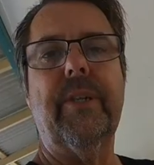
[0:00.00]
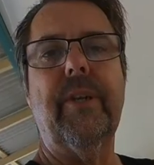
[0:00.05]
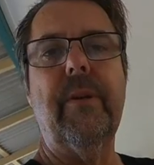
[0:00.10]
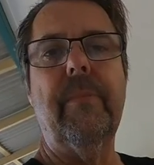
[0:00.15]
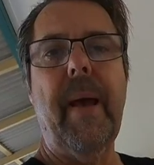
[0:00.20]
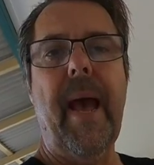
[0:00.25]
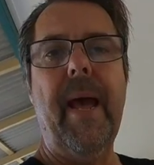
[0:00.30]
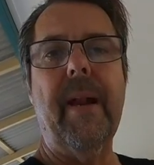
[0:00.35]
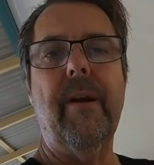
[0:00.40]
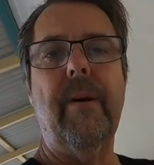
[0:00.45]
too
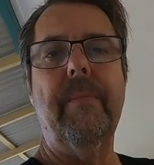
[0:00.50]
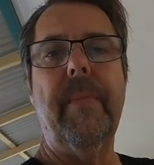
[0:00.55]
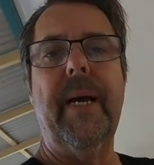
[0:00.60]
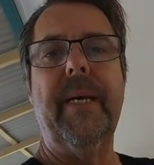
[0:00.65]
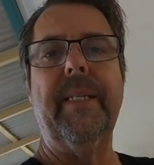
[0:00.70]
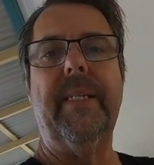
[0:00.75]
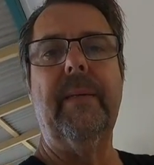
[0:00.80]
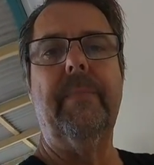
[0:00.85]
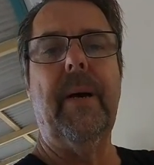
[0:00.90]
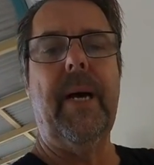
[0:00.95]
bad on
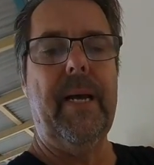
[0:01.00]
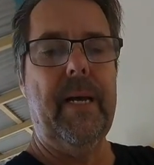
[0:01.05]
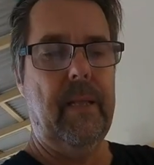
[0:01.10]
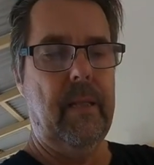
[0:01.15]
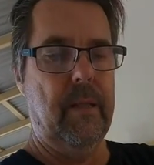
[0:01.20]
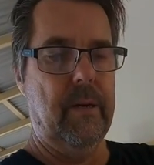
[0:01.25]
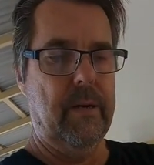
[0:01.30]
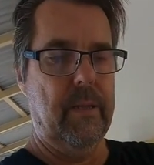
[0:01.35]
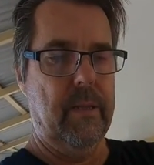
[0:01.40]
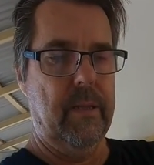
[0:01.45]
Maisie Bay. A
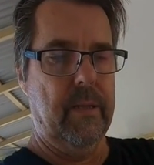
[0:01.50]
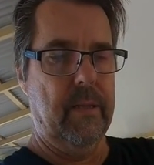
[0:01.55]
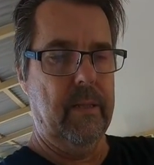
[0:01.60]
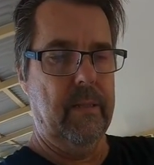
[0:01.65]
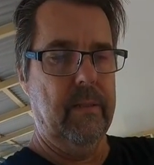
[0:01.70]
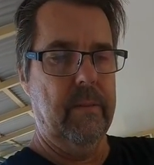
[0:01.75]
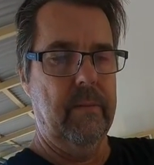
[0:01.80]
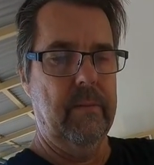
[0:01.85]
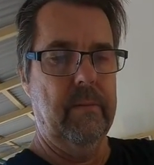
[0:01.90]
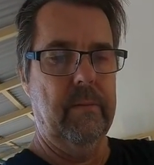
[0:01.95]
lot of
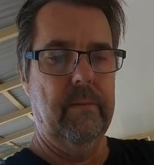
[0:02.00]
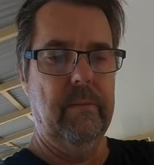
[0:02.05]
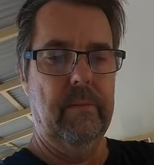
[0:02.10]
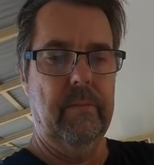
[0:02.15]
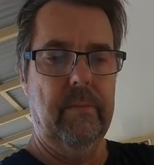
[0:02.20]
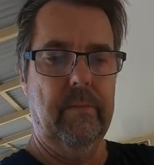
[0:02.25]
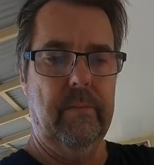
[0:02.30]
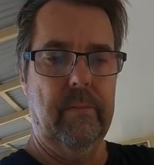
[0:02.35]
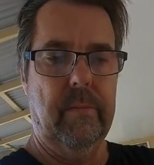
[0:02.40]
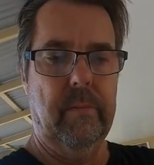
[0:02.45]
the
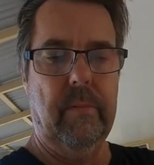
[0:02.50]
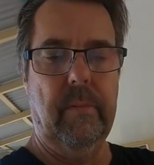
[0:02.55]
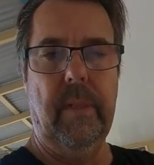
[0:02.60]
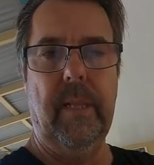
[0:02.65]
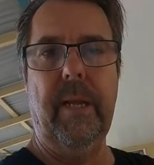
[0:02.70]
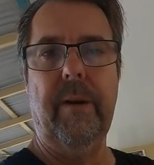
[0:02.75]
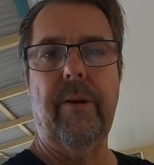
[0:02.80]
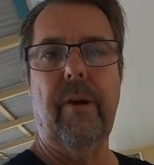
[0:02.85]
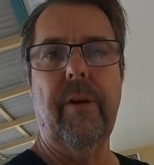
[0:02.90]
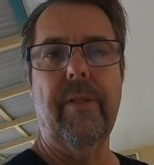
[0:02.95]

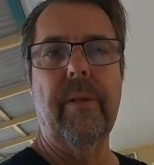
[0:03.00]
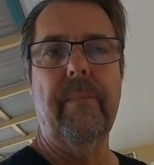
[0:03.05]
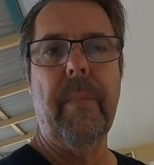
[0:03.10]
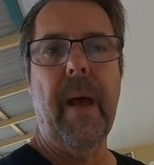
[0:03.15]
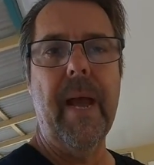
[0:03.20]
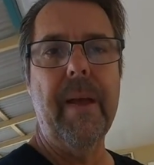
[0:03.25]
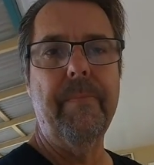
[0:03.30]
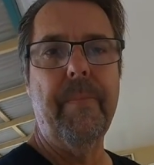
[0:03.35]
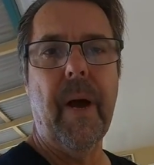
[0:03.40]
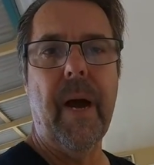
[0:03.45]
litter on the
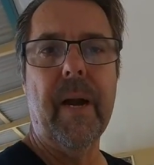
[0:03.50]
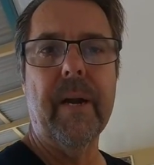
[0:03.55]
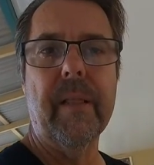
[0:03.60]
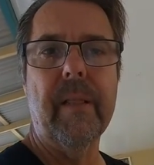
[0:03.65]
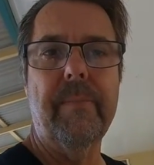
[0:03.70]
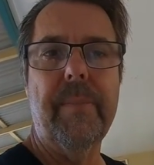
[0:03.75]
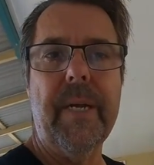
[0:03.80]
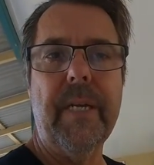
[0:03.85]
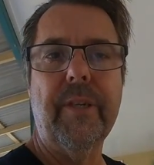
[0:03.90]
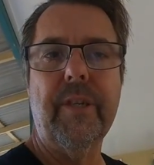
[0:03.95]
main part of
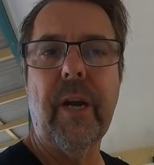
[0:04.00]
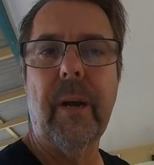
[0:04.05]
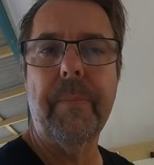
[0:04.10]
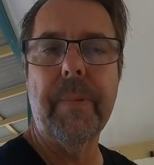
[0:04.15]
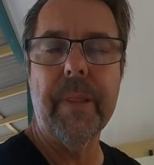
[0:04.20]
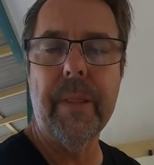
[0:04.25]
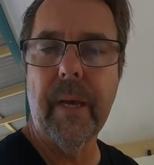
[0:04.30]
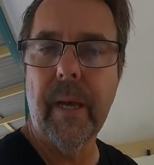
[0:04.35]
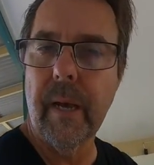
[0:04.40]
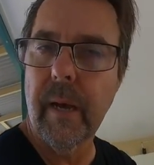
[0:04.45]
the beach up
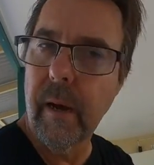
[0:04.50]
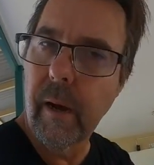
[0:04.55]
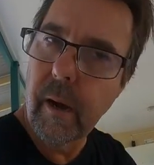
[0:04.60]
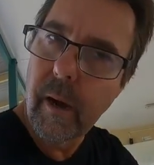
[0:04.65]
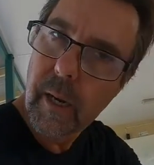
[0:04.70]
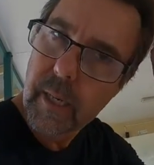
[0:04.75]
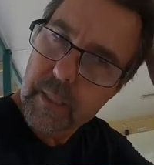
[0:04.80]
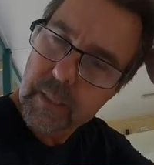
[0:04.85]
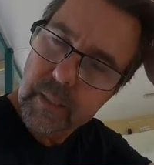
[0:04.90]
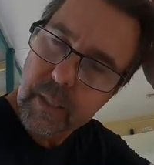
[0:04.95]
at the
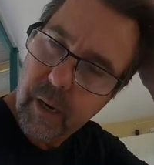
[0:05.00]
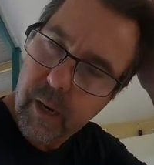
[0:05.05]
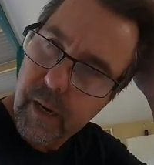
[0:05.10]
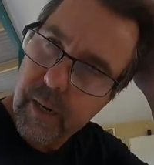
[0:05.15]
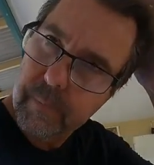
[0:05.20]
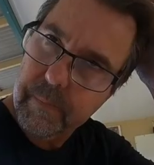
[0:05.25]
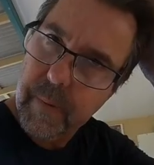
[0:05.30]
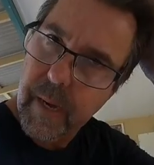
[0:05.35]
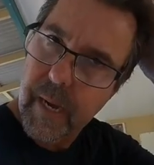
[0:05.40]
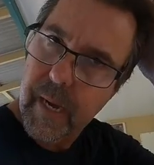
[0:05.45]
high
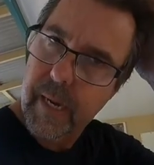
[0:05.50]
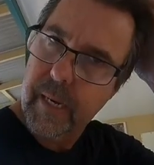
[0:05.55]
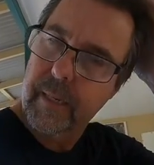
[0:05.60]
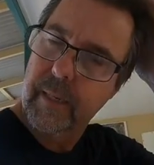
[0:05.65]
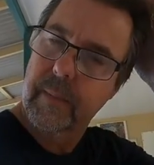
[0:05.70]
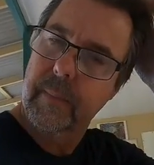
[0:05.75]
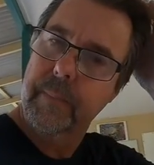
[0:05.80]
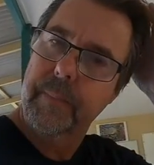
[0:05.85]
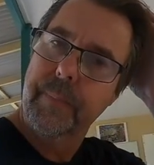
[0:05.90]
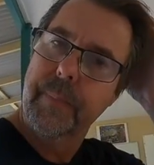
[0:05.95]
tide mark.
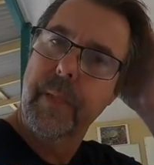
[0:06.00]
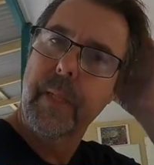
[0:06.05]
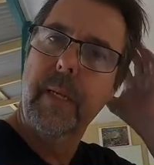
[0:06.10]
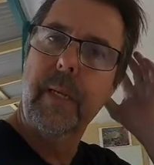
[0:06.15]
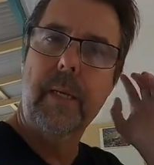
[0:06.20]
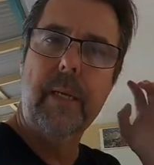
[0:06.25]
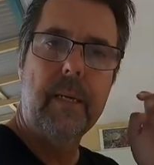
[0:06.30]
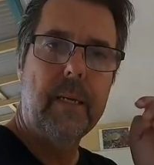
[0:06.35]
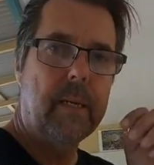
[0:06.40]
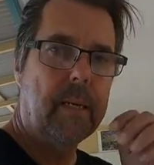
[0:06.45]

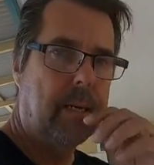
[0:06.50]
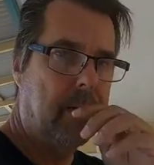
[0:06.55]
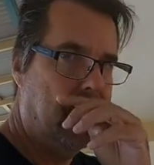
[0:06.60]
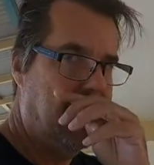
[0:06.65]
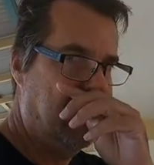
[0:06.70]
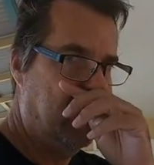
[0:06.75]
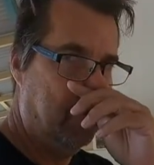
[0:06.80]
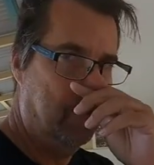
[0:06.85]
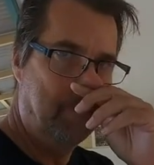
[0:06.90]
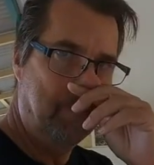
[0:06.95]

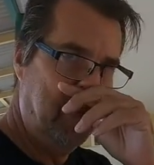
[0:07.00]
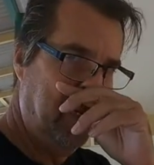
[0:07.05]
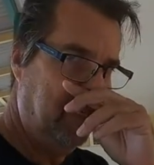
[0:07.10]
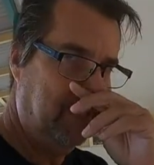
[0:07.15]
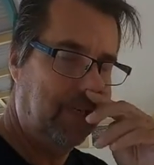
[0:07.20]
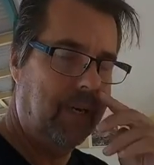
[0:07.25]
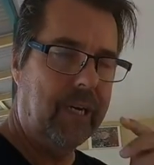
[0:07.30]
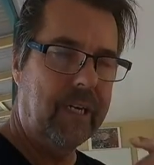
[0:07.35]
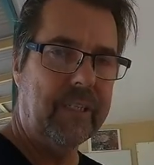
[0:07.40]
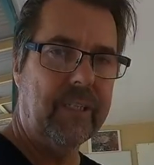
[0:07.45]

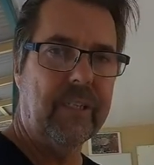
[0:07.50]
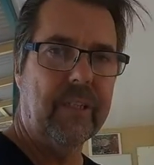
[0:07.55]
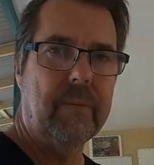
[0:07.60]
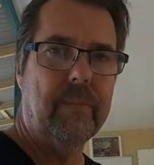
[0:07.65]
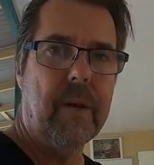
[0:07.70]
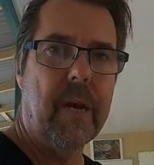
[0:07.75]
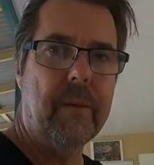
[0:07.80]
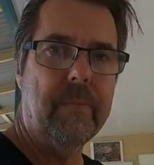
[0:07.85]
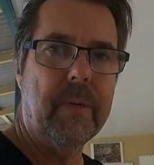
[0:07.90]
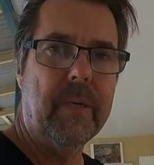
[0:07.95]
Big tides at the
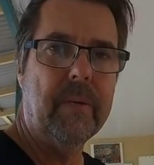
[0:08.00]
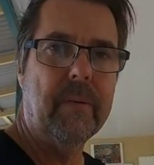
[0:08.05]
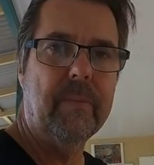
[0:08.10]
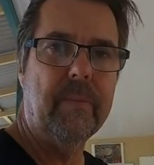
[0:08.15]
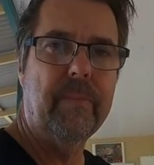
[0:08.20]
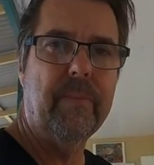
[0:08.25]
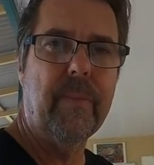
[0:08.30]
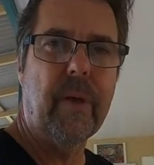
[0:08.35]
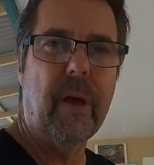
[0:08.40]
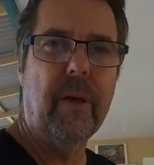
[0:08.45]
moment,
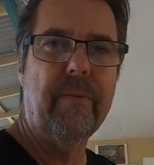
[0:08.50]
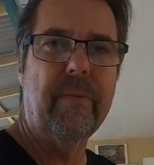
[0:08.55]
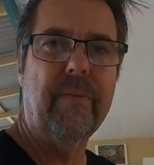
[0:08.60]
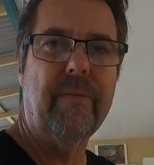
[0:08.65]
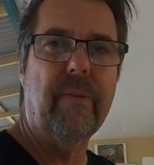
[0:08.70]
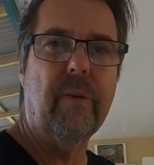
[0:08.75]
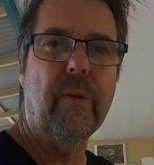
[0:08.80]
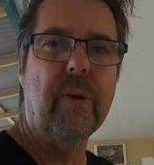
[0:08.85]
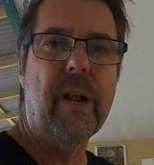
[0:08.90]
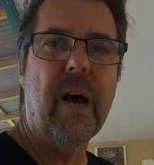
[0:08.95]
over
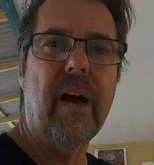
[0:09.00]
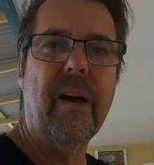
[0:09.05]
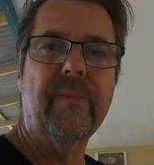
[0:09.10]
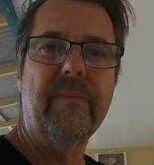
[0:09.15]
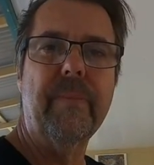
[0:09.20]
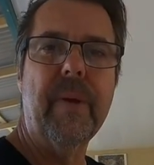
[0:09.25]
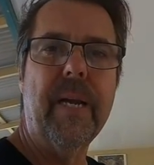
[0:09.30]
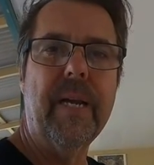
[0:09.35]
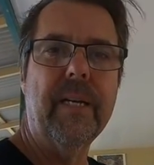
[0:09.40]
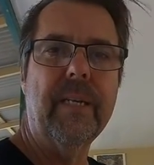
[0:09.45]

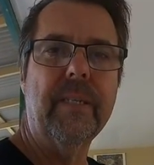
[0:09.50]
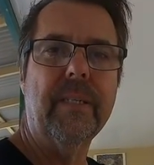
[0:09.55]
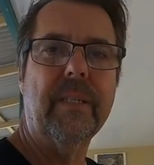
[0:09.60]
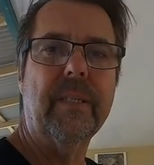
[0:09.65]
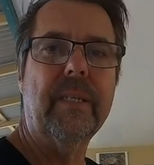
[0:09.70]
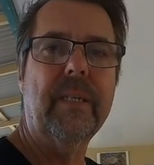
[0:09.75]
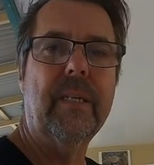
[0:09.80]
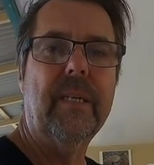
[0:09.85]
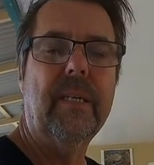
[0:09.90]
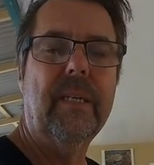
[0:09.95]
4.5 meters.
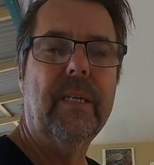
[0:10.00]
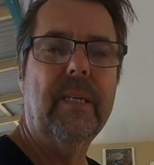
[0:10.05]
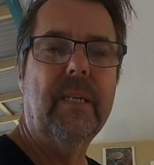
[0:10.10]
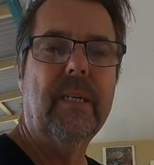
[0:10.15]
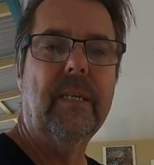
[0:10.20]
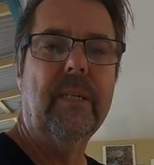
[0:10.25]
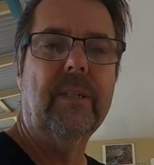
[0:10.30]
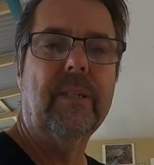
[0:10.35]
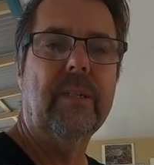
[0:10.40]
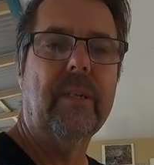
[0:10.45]

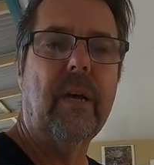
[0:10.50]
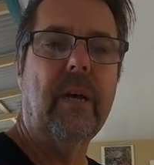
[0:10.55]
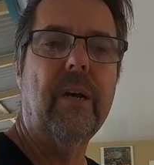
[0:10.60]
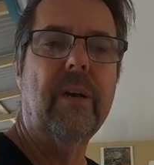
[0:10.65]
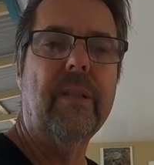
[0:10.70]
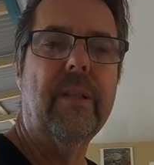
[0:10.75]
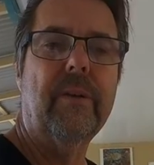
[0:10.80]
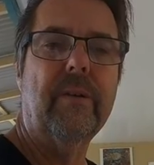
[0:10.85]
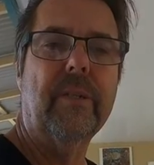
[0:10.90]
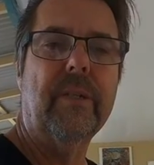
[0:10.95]

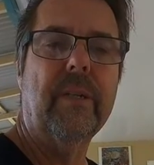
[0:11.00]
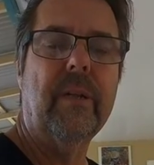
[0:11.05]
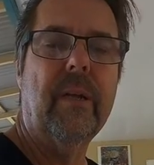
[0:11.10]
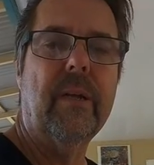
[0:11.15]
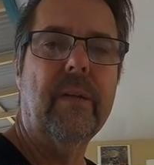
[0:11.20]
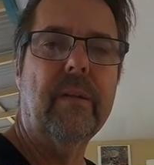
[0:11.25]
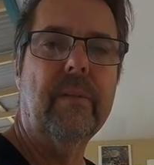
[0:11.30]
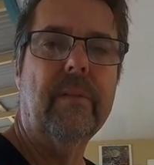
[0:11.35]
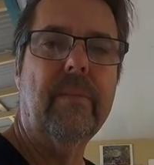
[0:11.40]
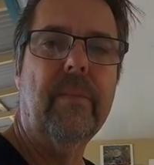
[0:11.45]
So there was
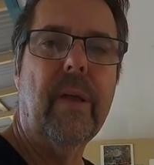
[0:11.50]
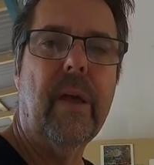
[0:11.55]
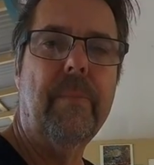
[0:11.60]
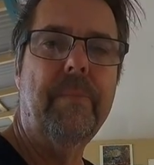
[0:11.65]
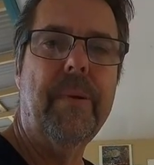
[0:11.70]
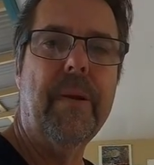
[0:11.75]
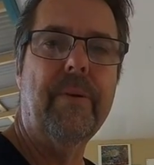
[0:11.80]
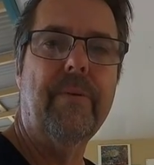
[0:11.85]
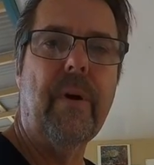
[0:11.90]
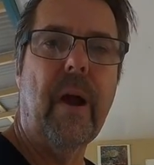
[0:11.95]
a
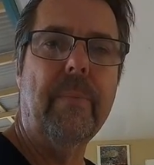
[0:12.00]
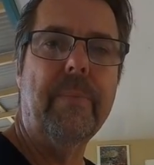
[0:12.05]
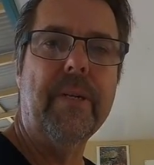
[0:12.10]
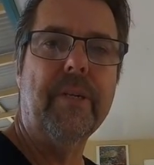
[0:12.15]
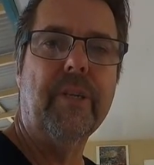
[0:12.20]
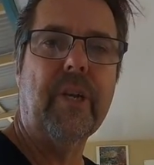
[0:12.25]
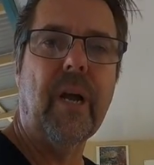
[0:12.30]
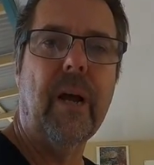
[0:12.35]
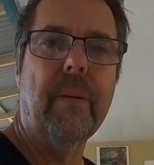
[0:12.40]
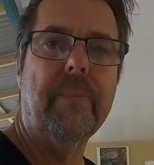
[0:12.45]
bit of
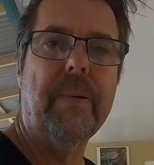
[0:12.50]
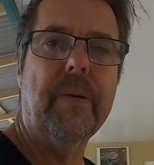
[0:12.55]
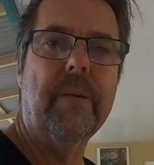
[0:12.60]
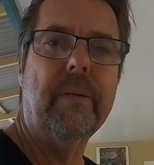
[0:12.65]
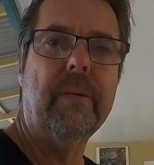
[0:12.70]
rubbish up